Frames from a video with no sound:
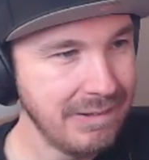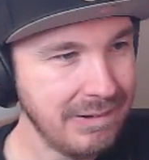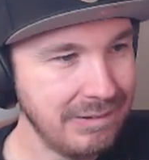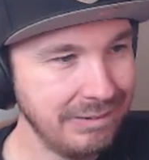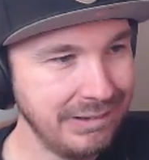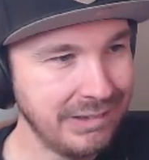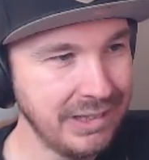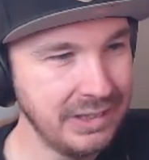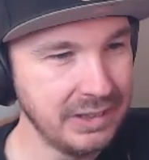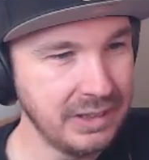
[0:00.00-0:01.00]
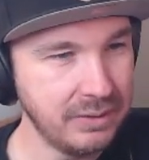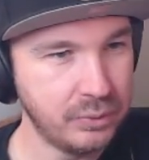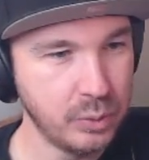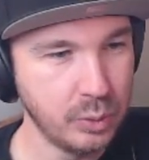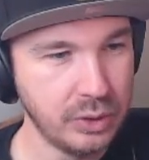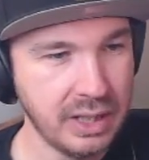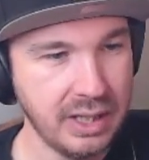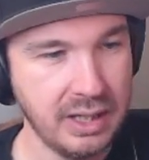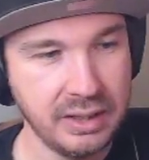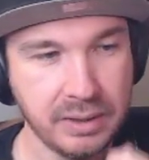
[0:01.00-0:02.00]
unless I can get 4 in
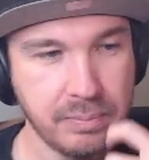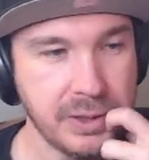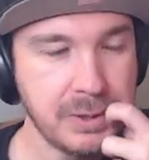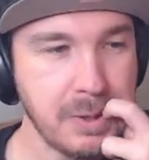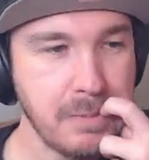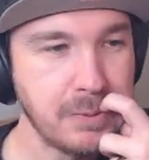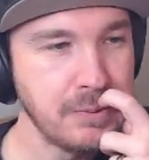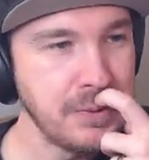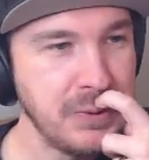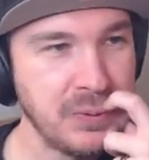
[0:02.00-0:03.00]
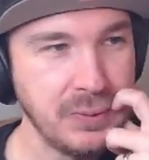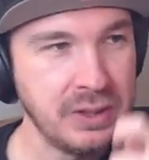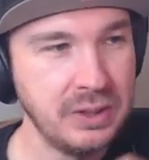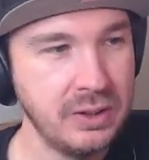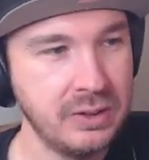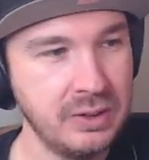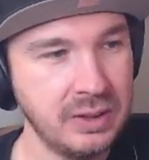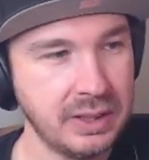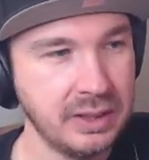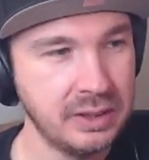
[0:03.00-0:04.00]
hand, I'd be comfortable with another.
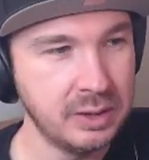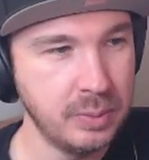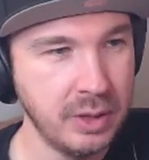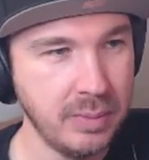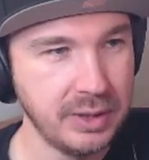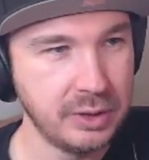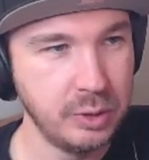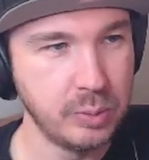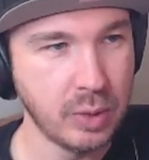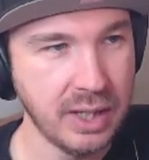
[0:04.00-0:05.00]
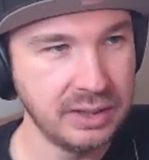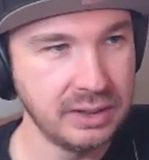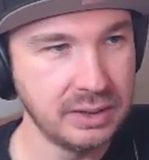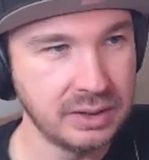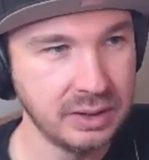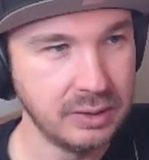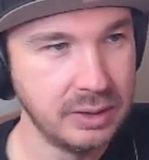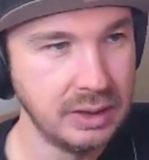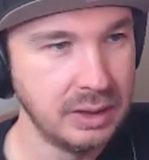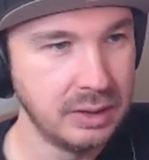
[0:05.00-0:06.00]
Like, at this point, I'm at 2 prizes, so...
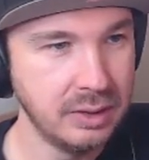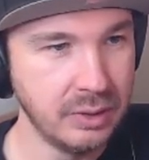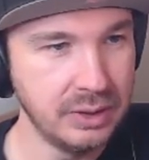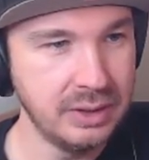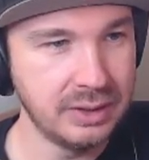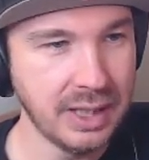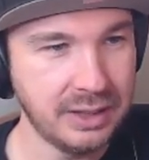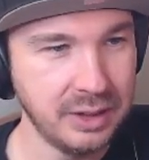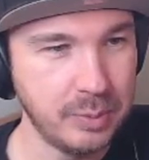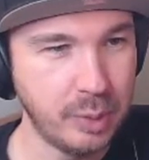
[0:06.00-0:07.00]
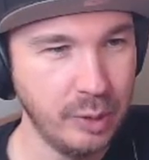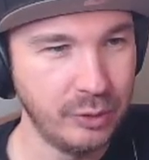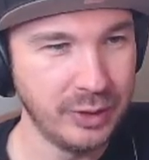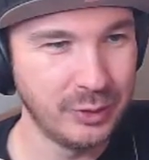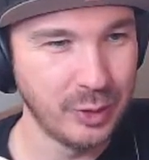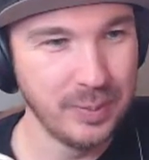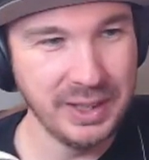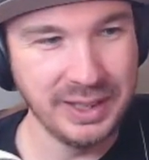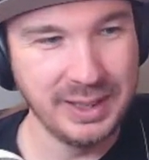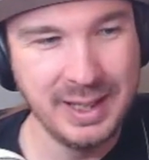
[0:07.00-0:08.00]
Oh, this is actually perfect for
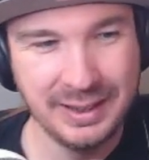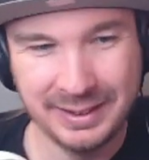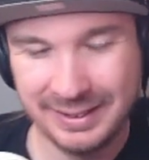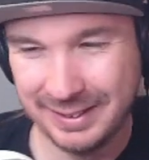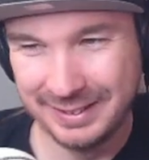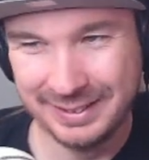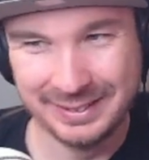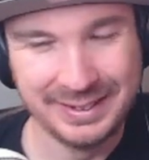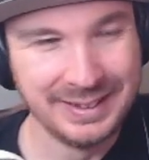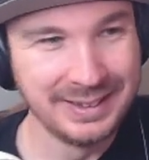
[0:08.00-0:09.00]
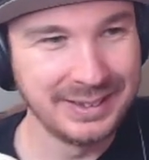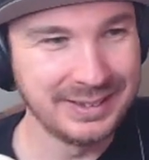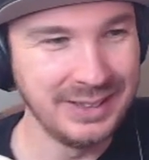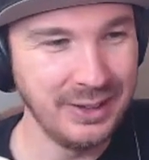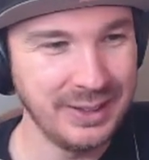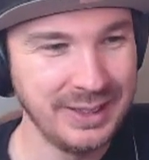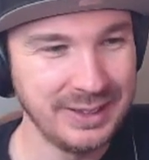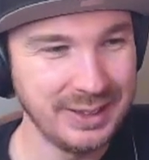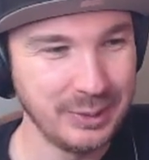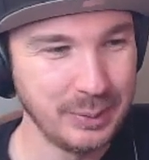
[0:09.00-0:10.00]
me. Because now I can
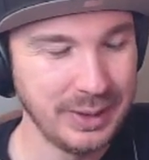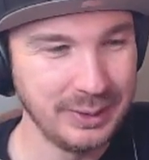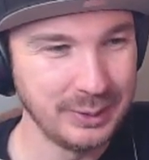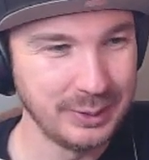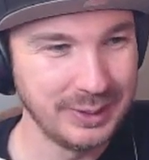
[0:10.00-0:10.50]
get a Wailord.